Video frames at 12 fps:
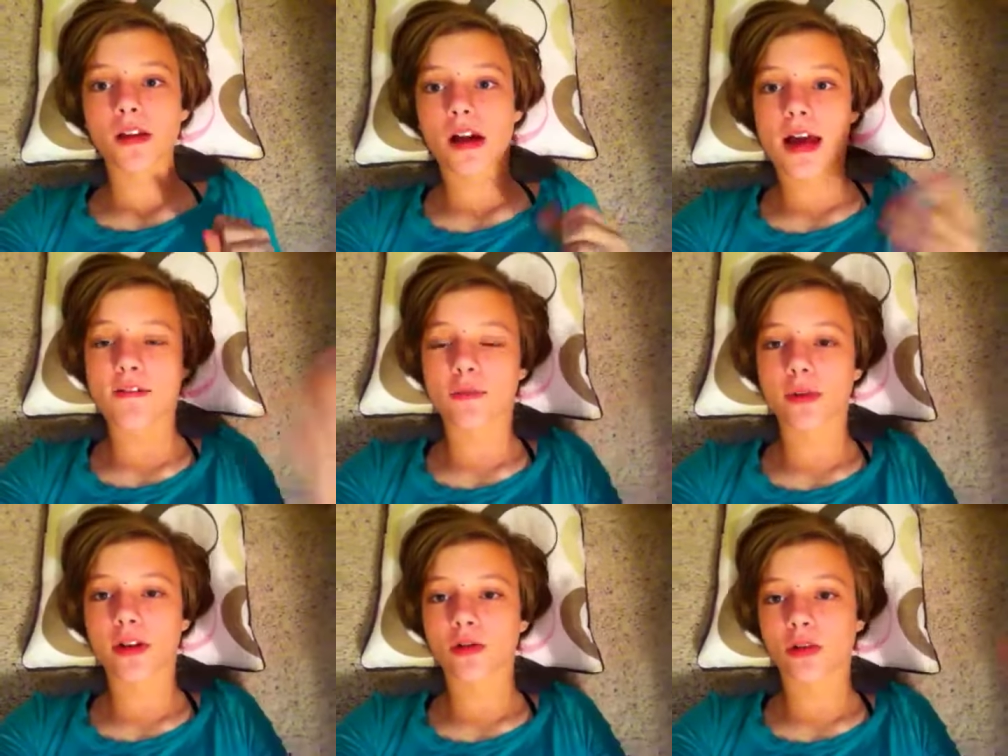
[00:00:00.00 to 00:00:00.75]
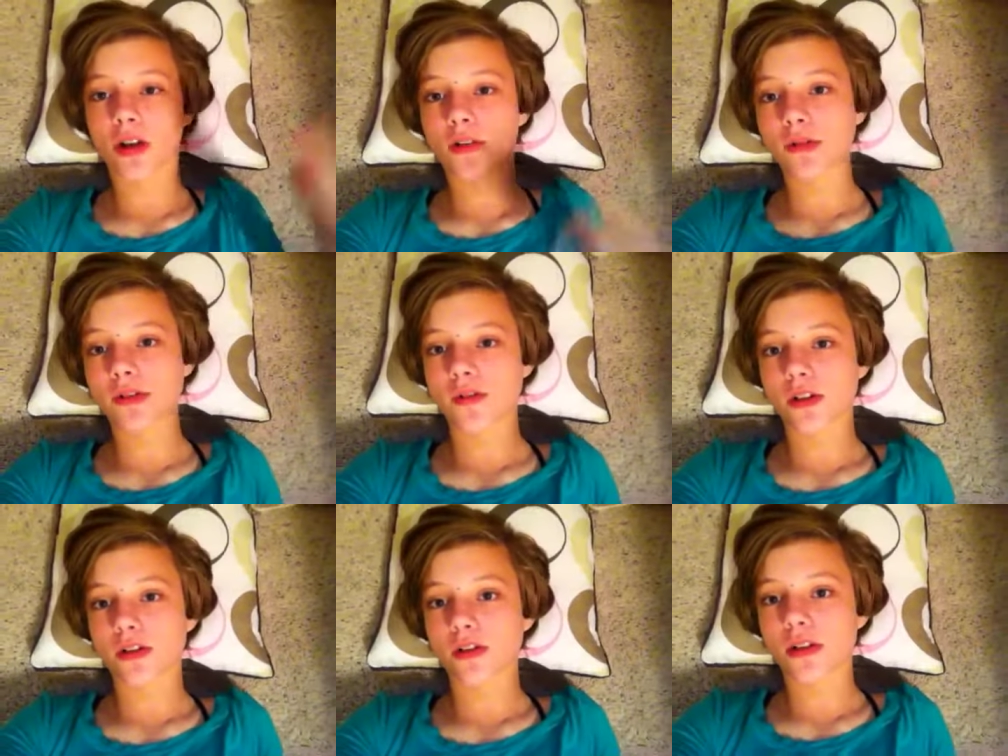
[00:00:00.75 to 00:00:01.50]
I haven't been in recovery
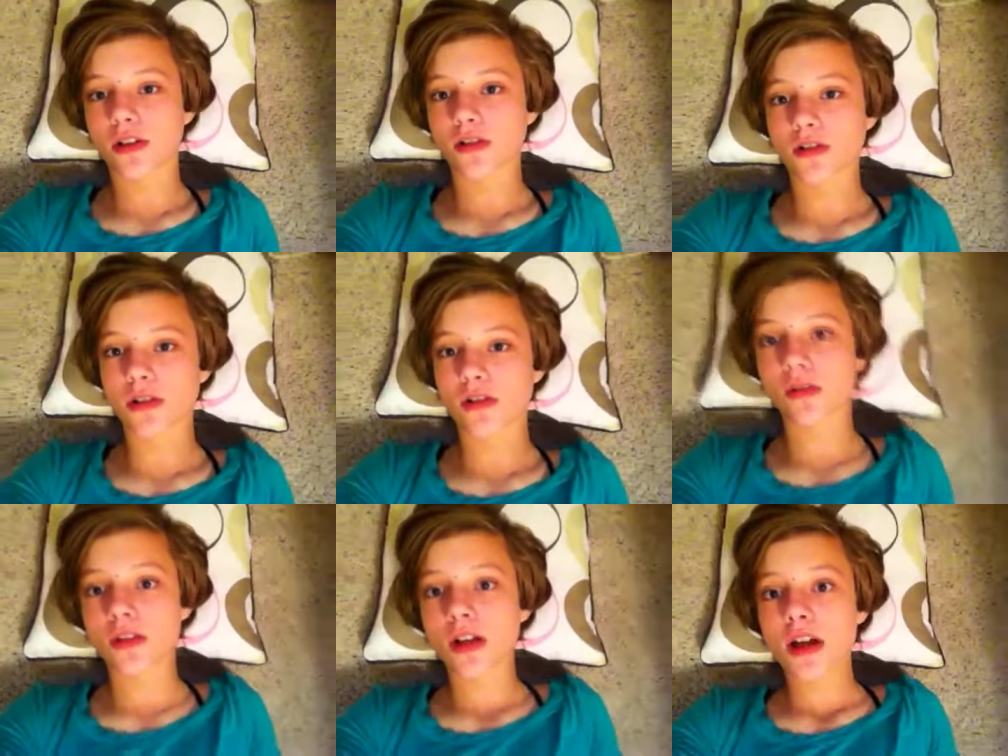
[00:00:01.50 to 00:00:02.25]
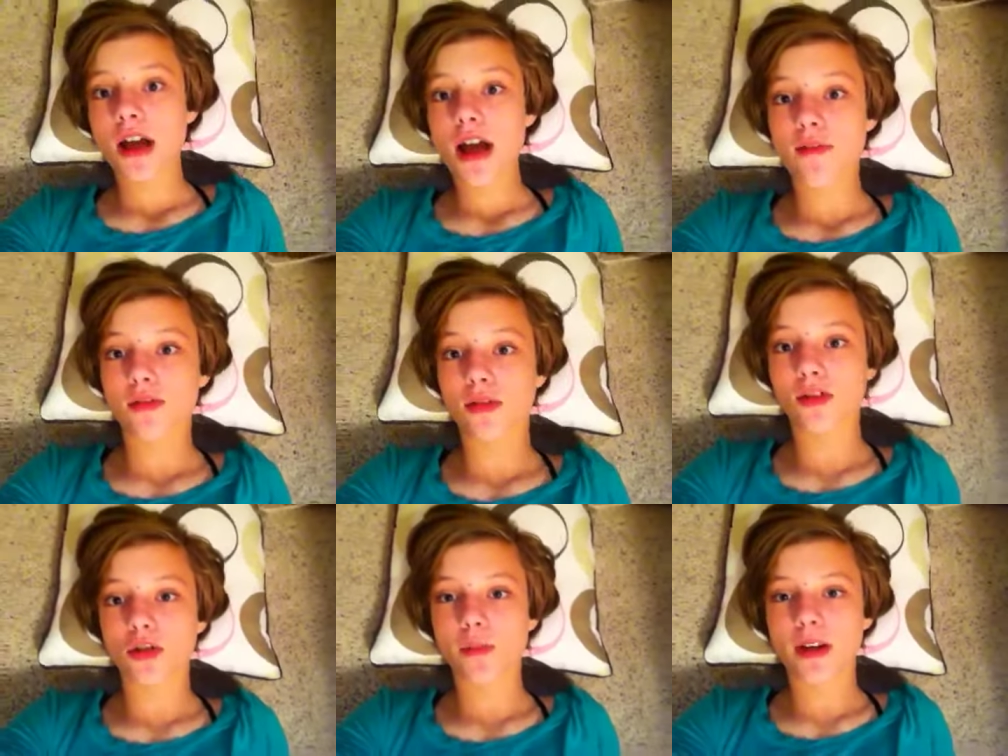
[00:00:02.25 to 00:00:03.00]
very long, so haven't
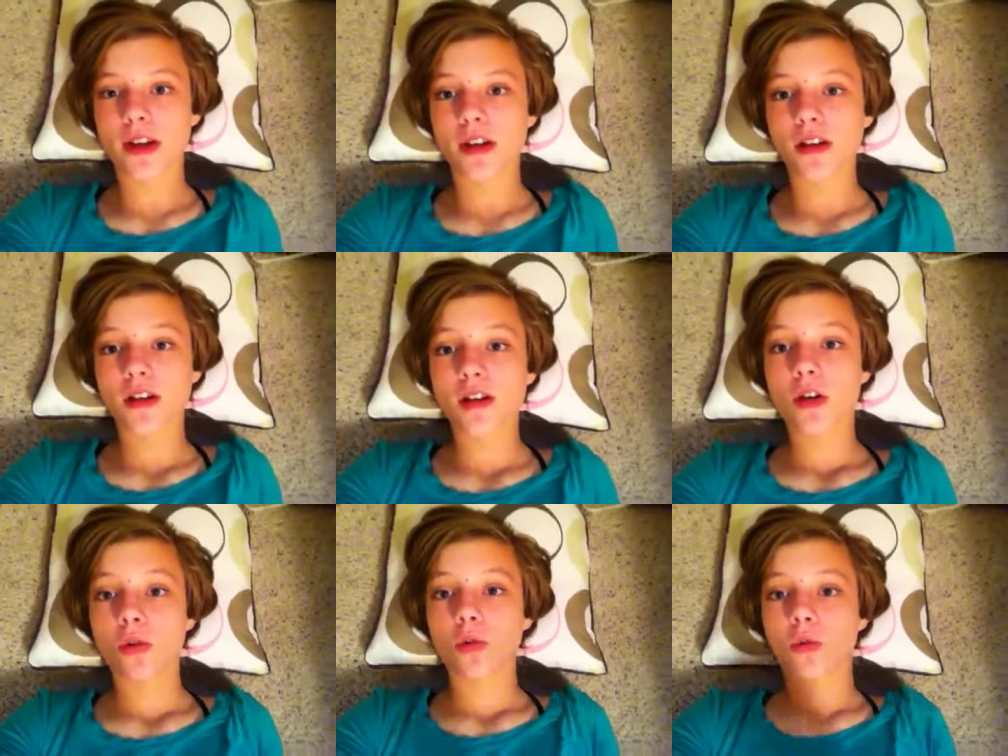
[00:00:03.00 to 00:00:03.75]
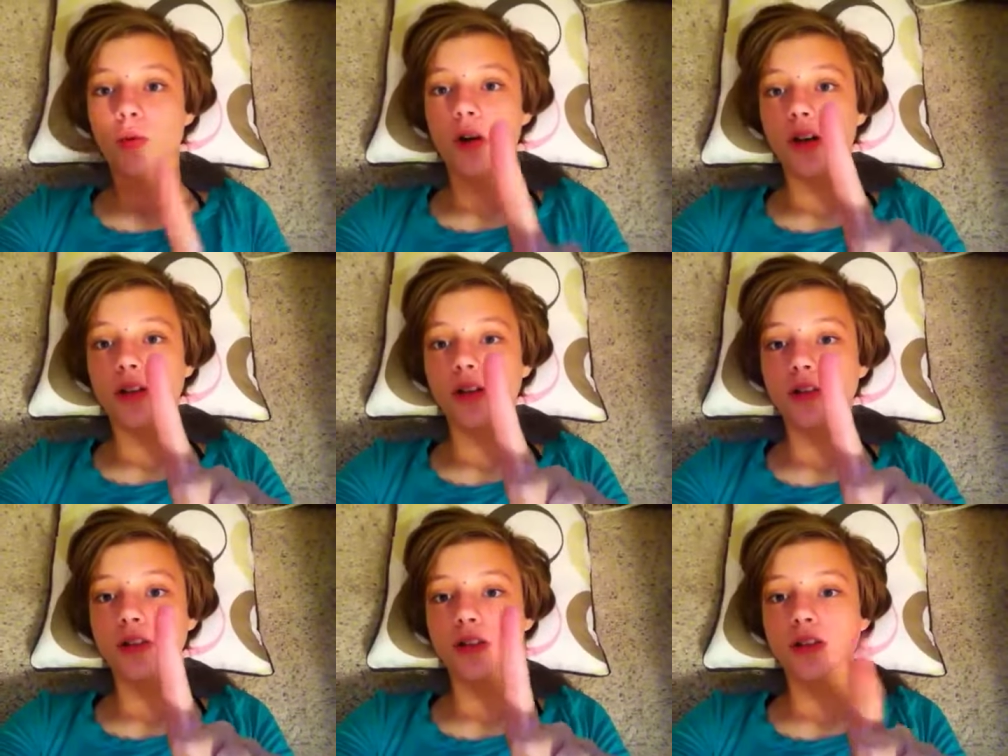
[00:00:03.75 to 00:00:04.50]
learned many. One,
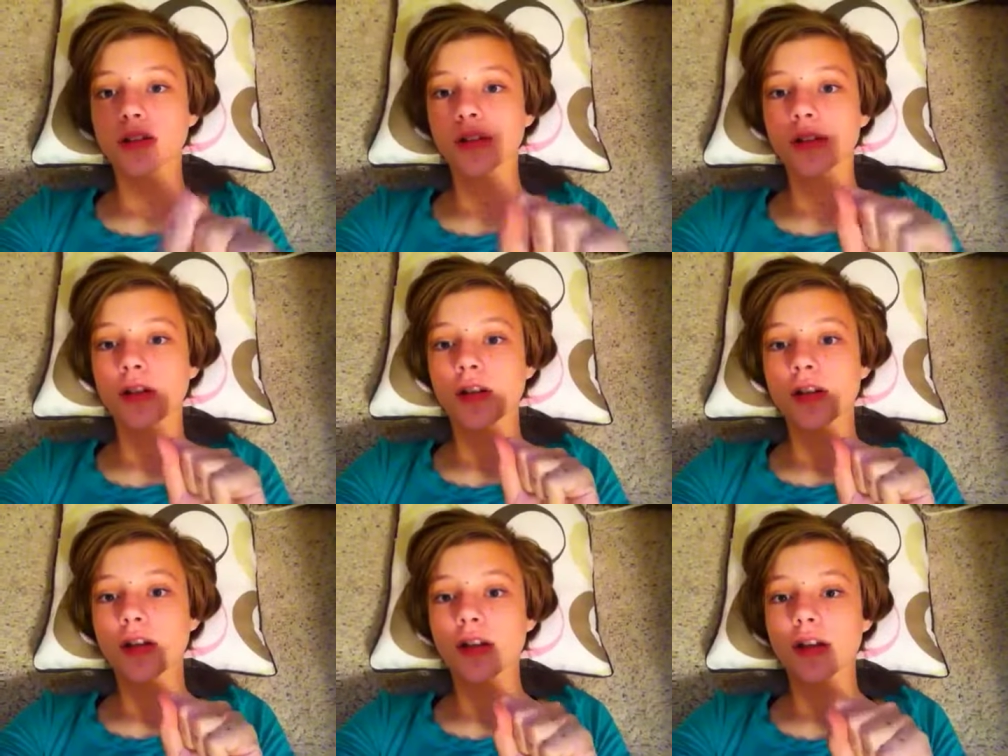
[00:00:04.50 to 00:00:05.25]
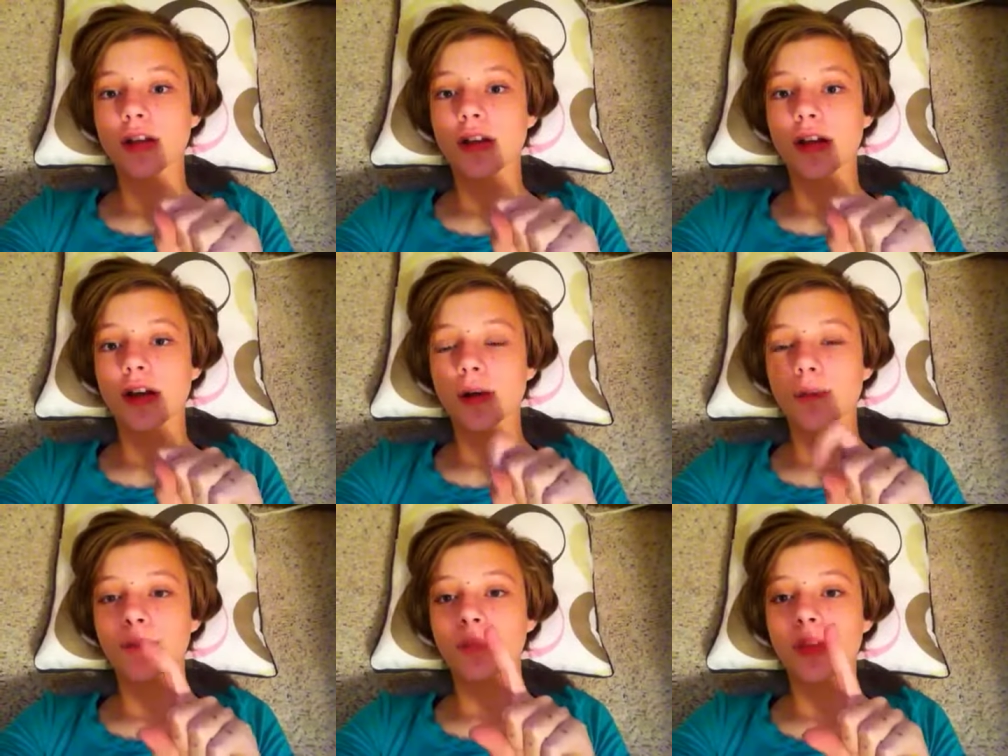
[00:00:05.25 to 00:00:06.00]

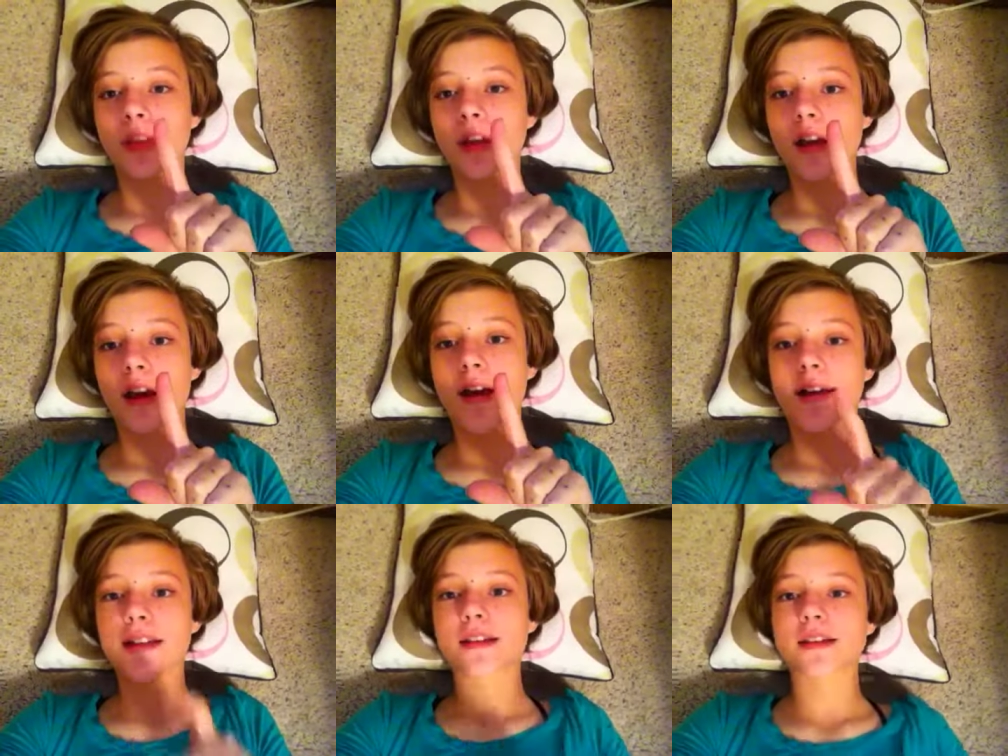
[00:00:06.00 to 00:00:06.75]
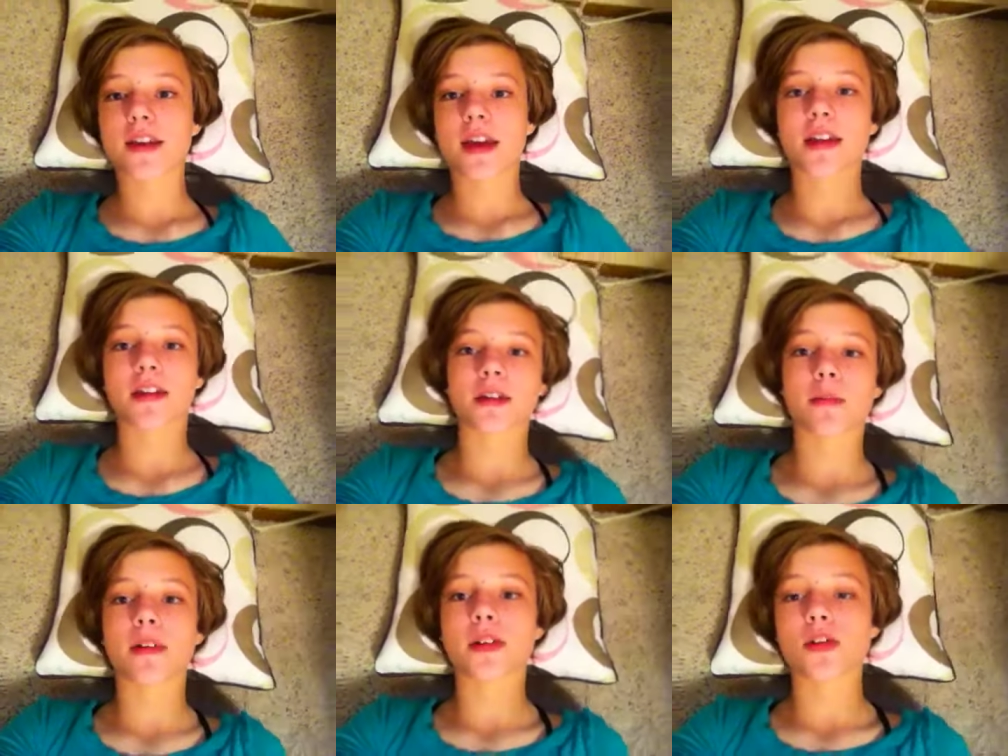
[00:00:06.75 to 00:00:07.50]
um, hide the scale and
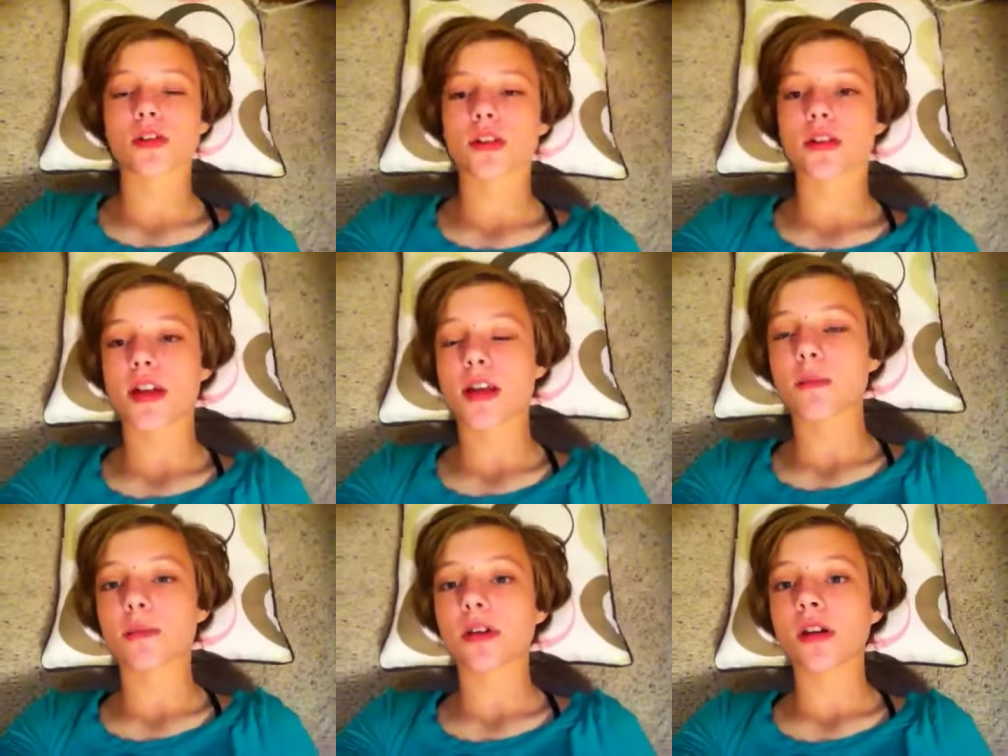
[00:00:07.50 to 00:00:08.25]
the measuring tape.